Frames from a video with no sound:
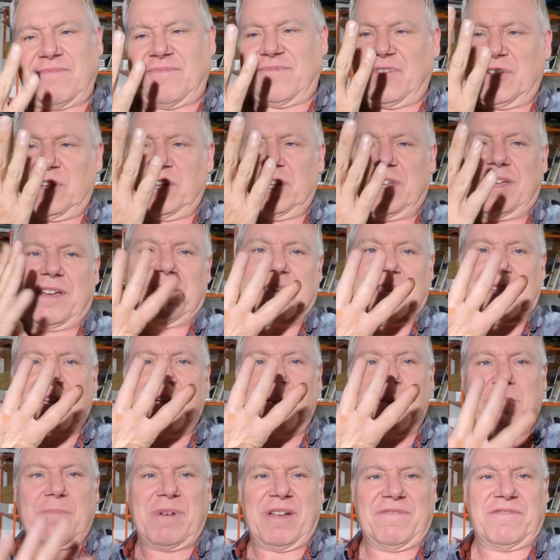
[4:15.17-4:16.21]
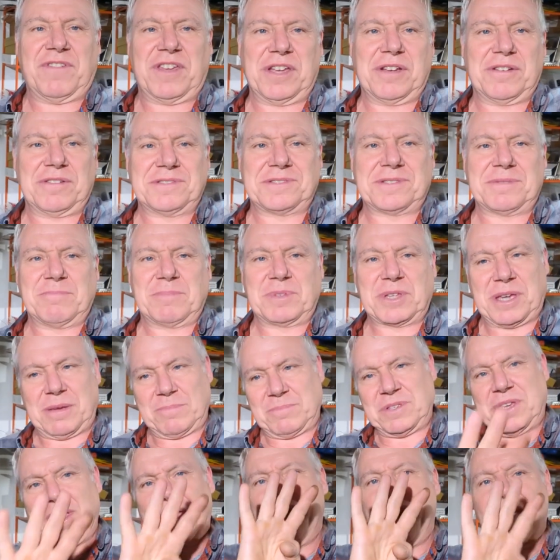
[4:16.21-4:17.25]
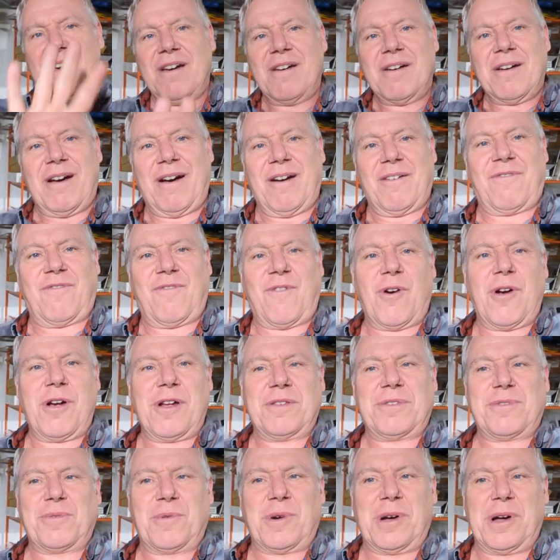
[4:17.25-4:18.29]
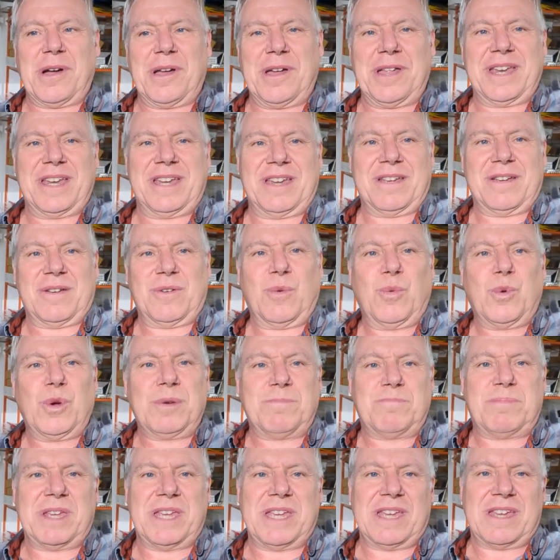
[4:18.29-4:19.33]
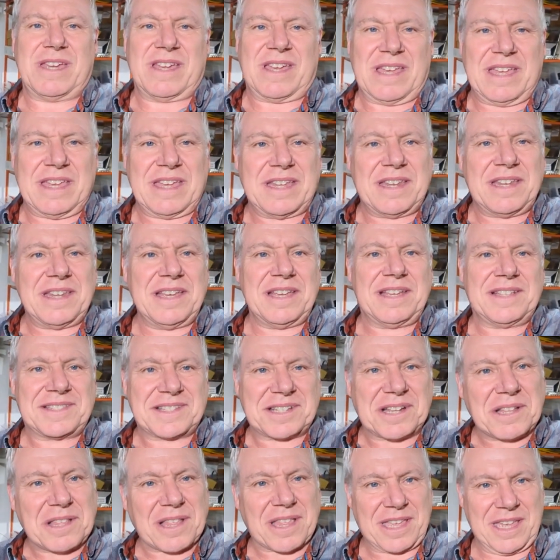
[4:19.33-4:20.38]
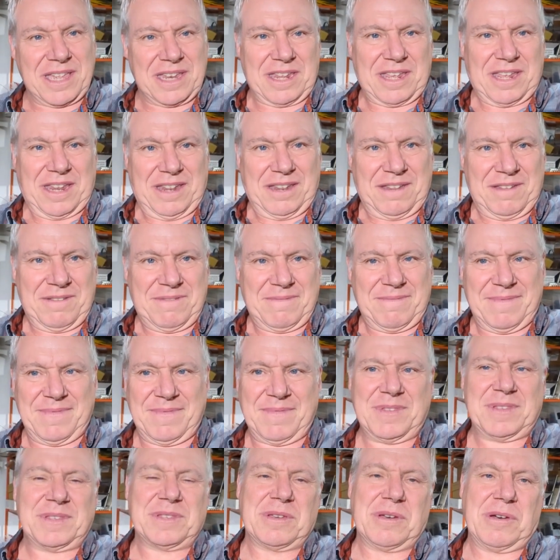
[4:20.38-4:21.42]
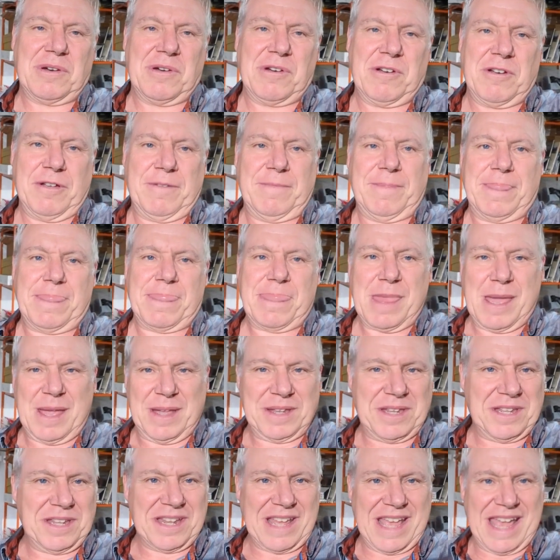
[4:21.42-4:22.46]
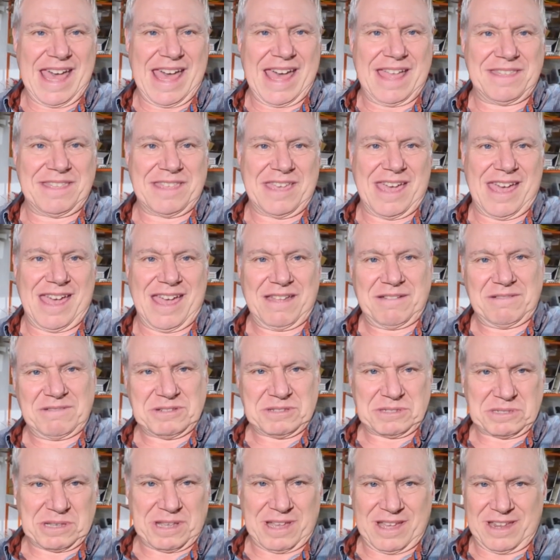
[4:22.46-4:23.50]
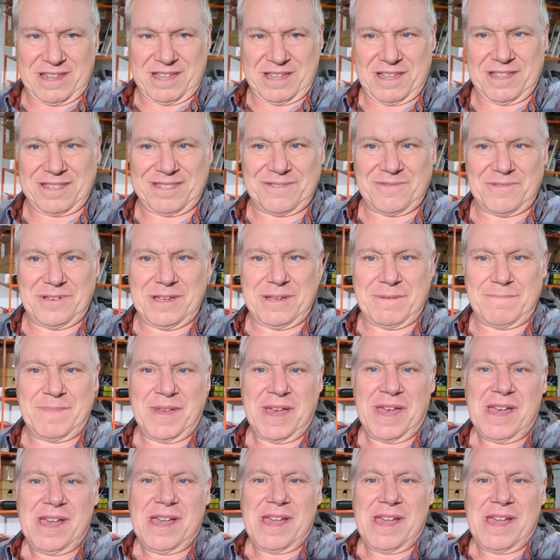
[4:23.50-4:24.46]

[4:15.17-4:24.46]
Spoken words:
forget how to count my fingers sometimes. A fourth one would be it needs cleaning. So I did add that just kind of on the whim.